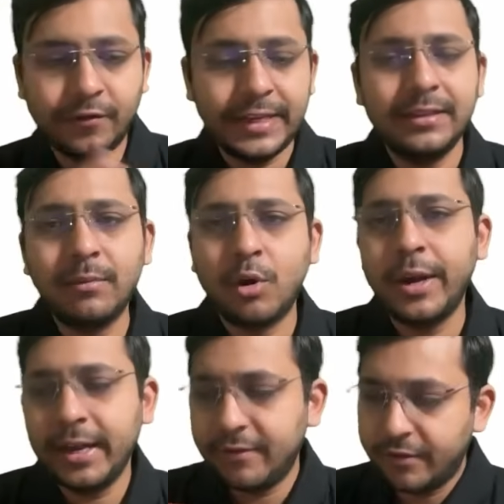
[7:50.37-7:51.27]
50 in the
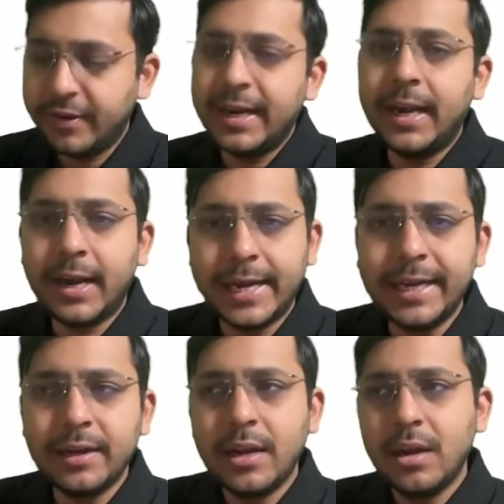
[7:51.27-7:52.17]
morning, 50 at
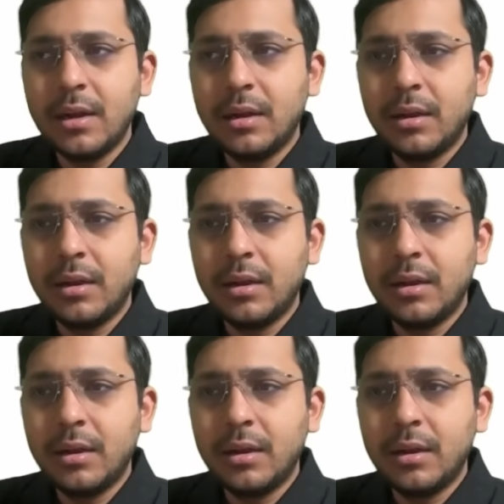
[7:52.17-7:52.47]
night.